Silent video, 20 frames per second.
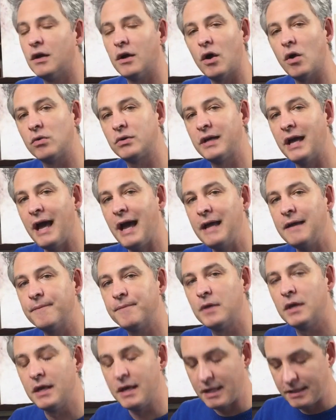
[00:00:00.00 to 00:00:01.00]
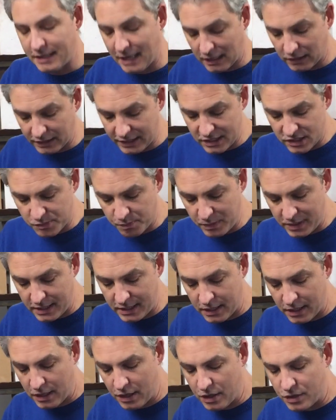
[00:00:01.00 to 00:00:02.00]
Okay, that leads
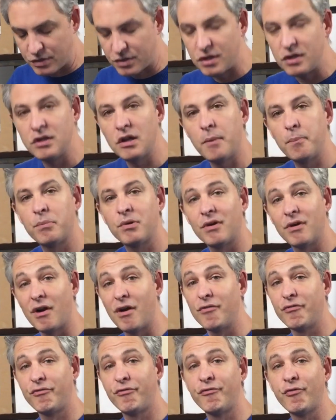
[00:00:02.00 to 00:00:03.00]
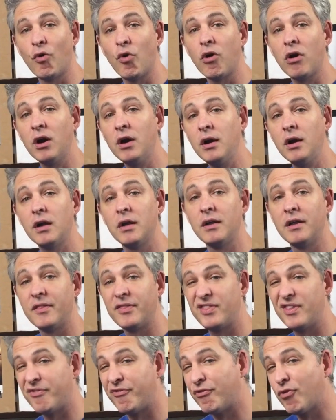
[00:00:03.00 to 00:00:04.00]
me to number 4.
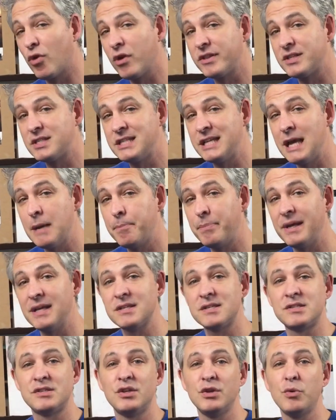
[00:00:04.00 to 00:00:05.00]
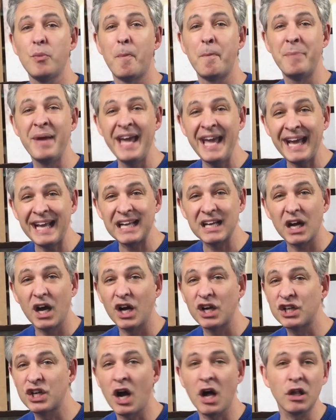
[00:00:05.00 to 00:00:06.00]
The 4th tip is to pick
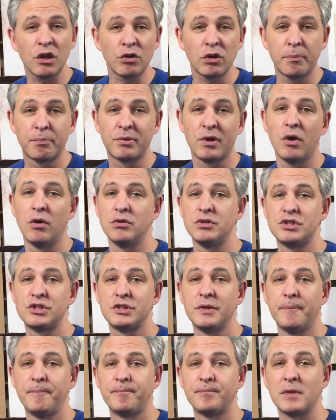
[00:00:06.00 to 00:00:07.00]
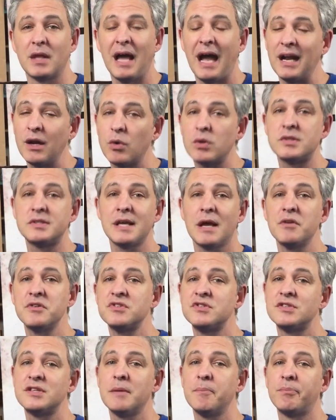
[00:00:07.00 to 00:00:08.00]
a color approach. I know it
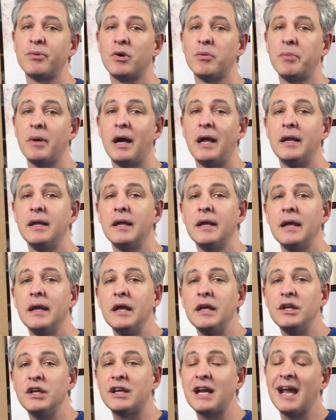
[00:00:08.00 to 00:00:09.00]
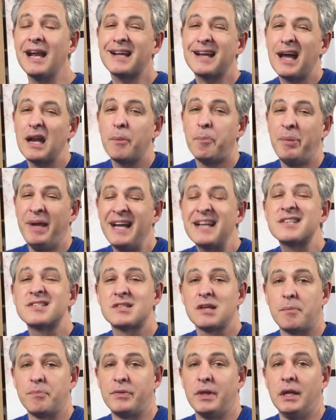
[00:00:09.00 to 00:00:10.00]
sounds simple, but you gotta kind of pick
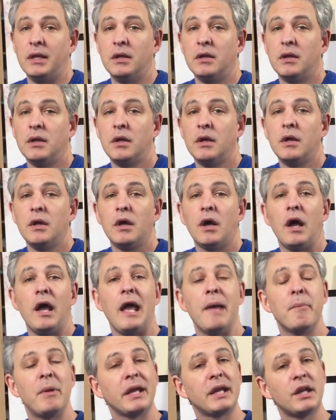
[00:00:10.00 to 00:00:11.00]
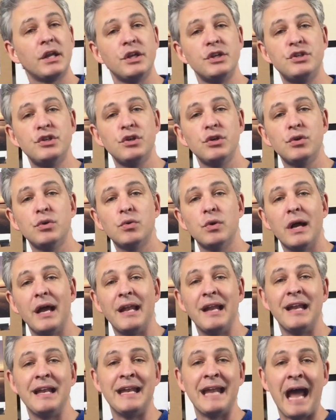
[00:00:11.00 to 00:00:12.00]
something. Am I gonna do
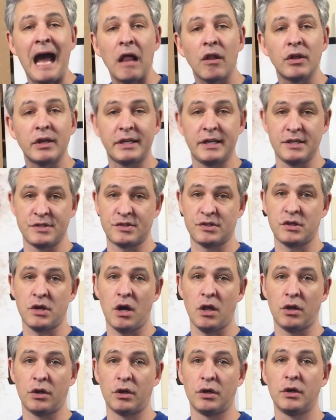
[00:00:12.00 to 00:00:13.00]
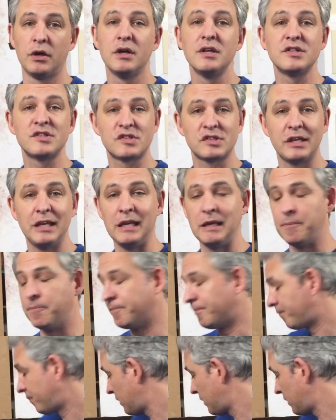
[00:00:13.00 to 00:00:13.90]
an analogous color scheme?